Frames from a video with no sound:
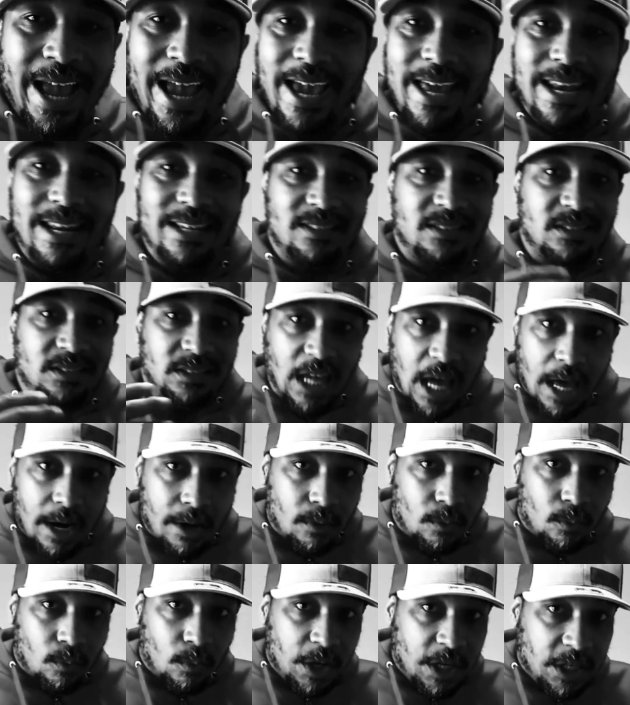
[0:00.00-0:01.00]
It is not
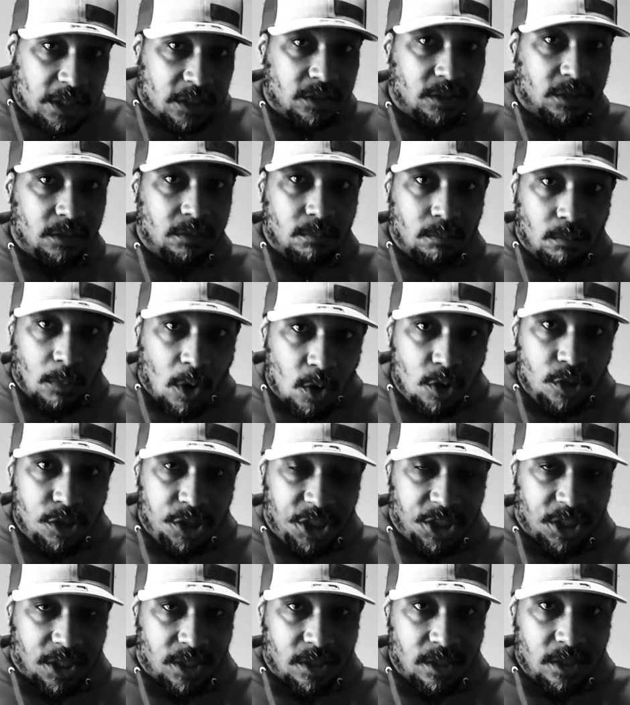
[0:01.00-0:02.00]
a wasted
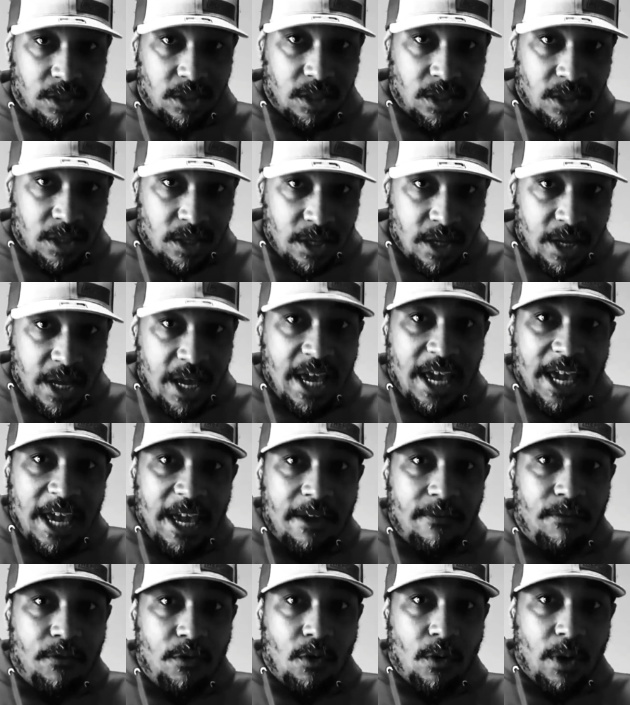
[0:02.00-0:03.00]
motion
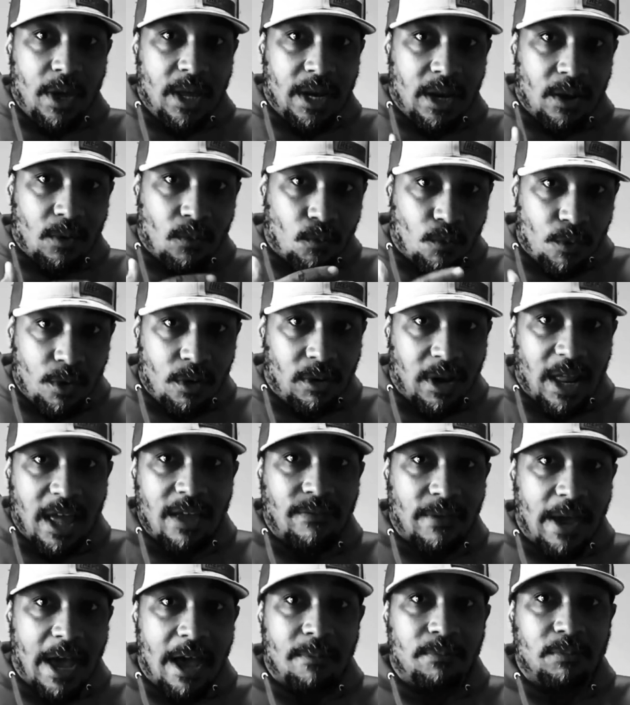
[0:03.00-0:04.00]
if you're in a real
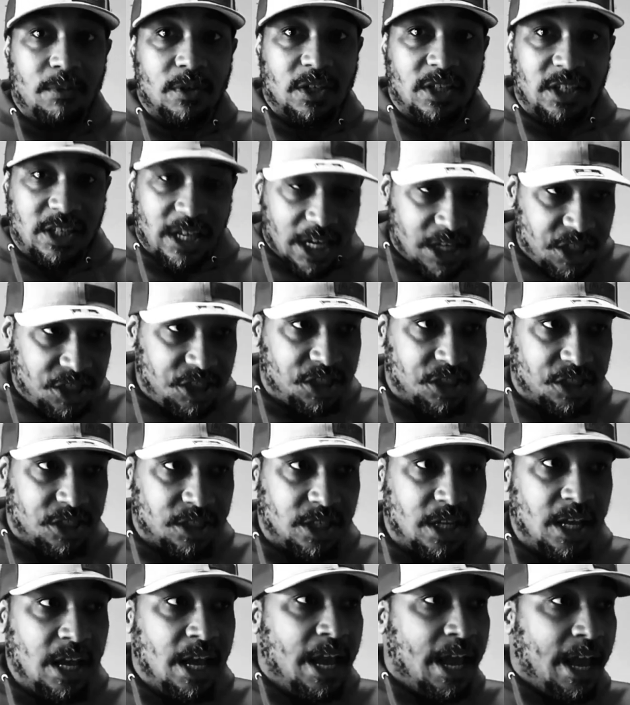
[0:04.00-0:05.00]
life application
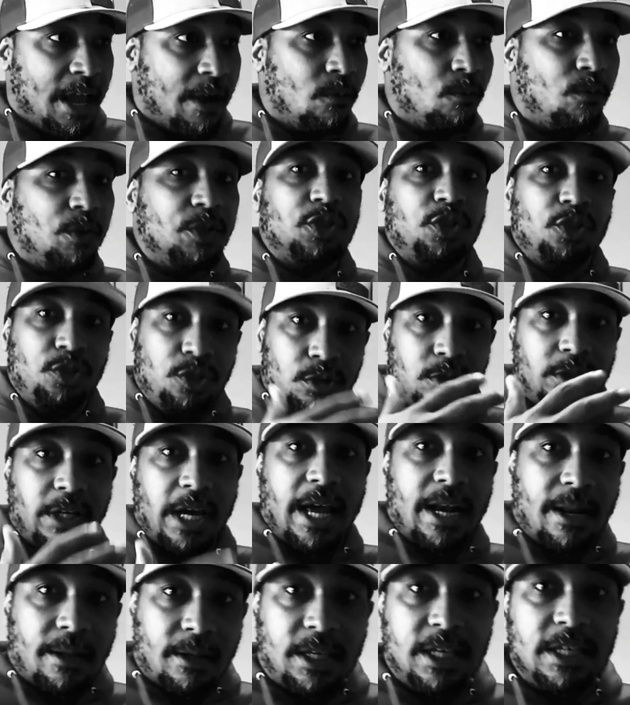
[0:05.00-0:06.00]
in which you
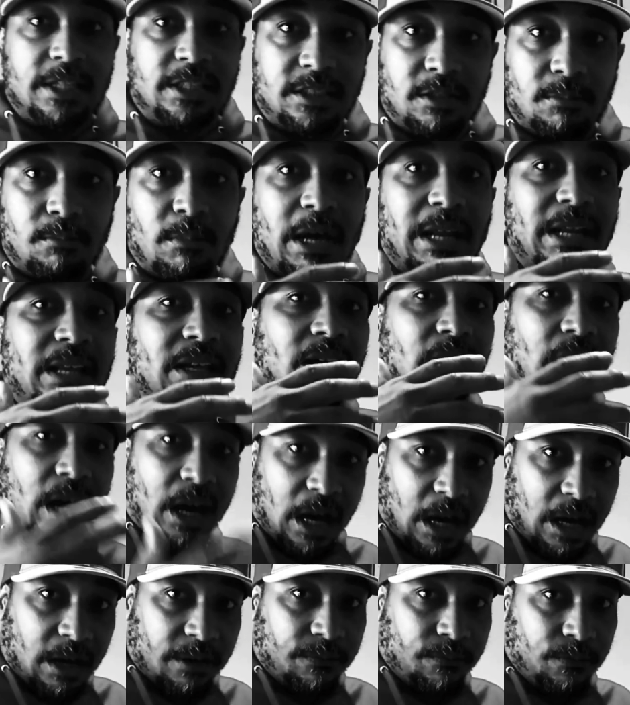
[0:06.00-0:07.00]
gotta get somebody
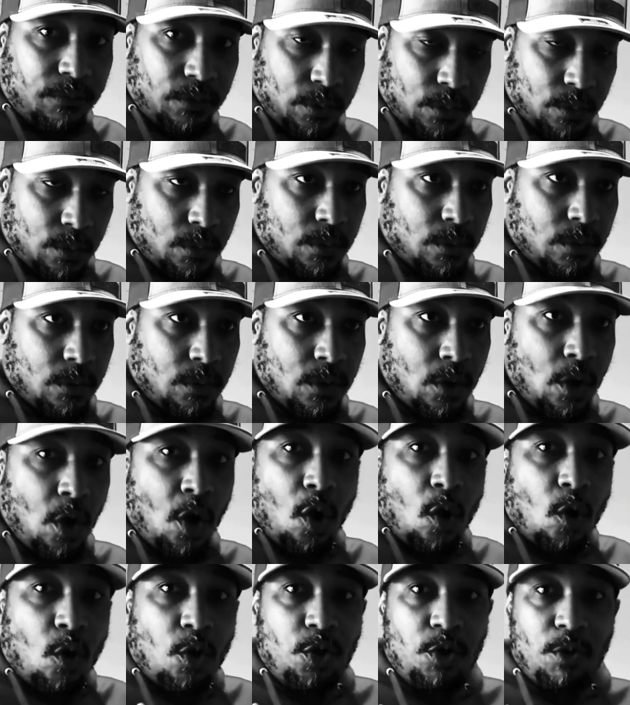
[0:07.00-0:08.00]
off you
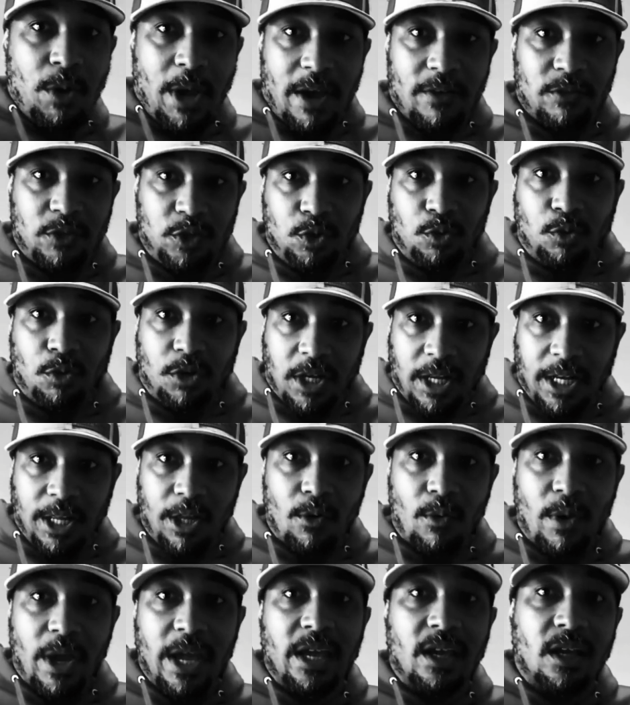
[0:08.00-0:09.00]
or you have to
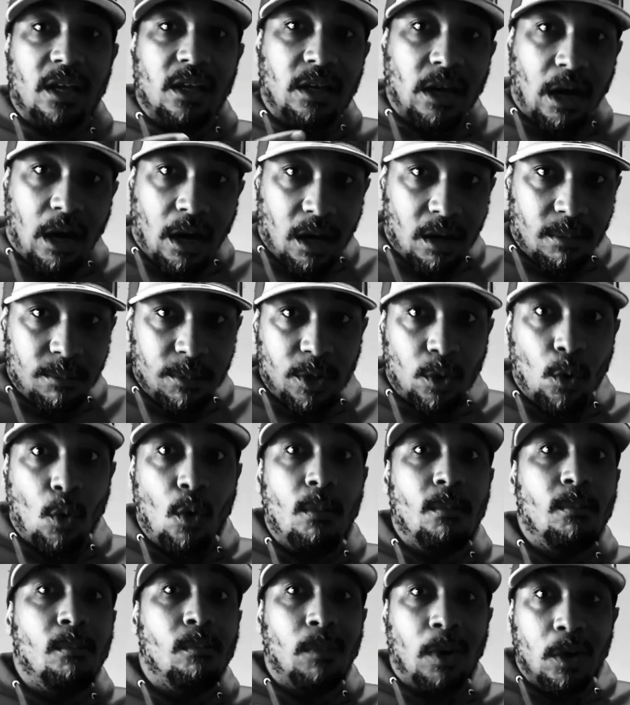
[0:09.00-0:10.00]
clear a garment
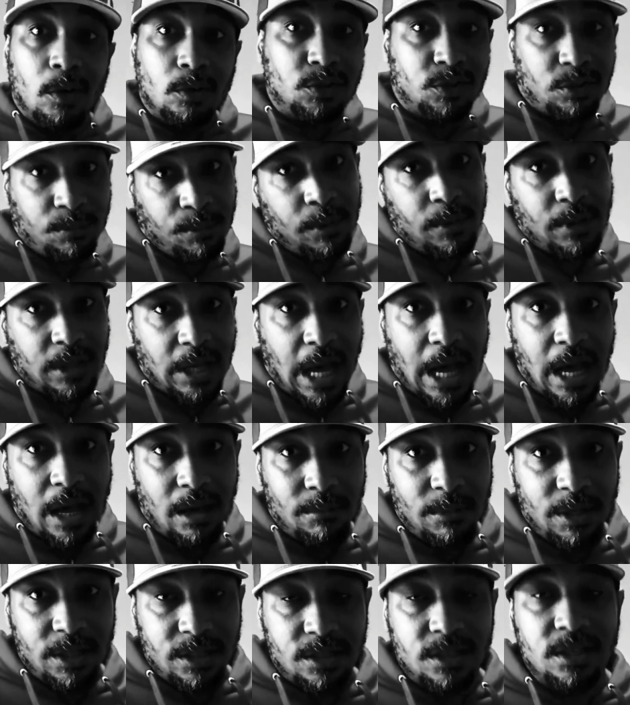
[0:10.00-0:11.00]
or multiple
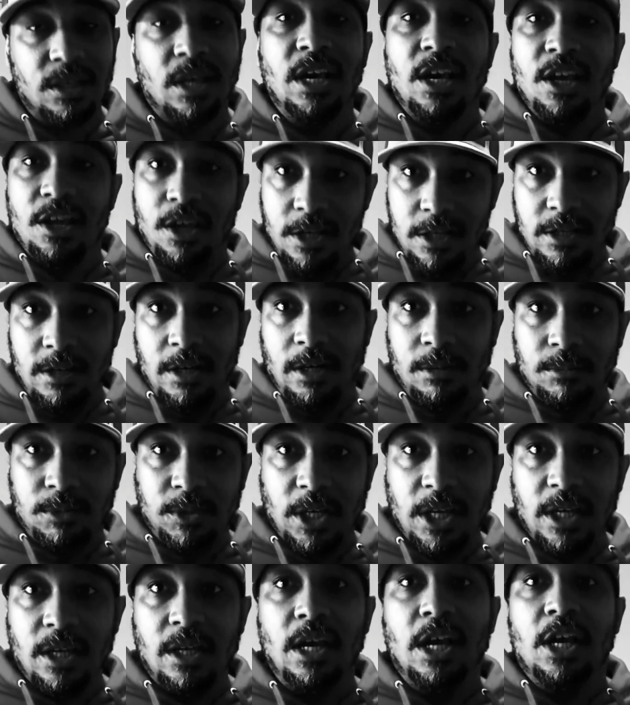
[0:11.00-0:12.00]
garments you see what I'm
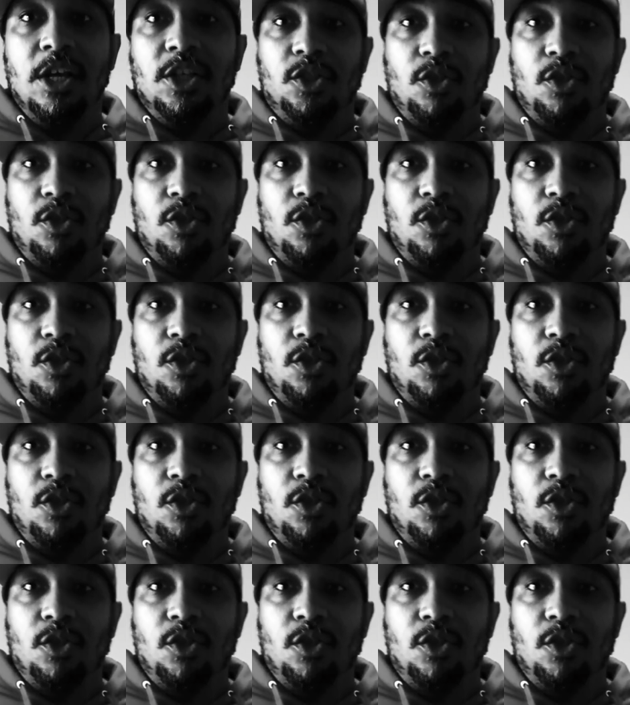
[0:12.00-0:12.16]
saying?